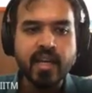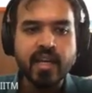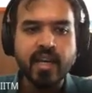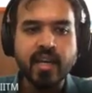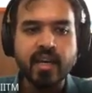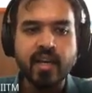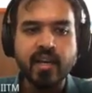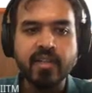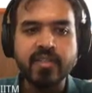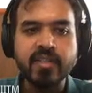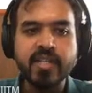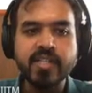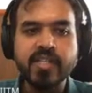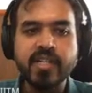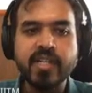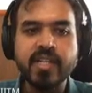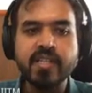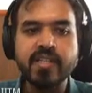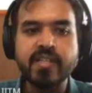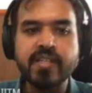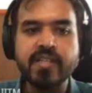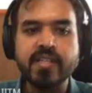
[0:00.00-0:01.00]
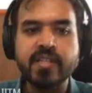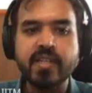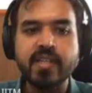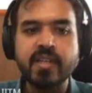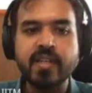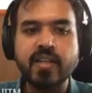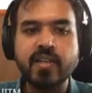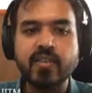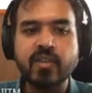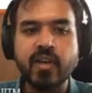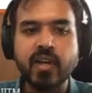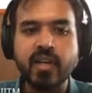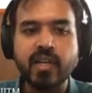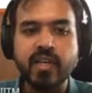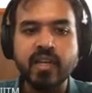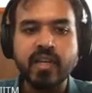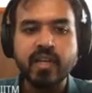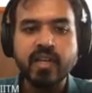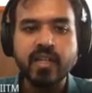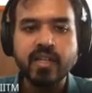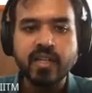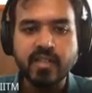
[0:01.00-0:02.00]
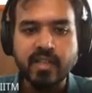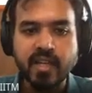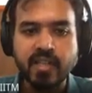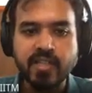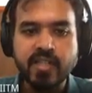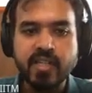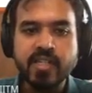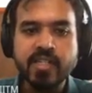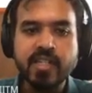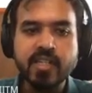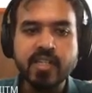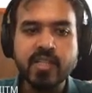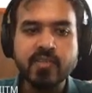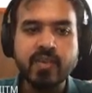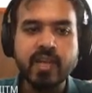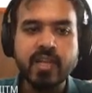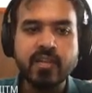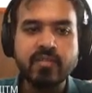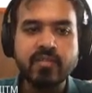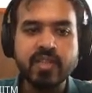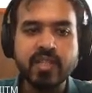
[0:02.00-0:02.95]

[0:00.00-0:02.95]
this implication. You can just rewrite it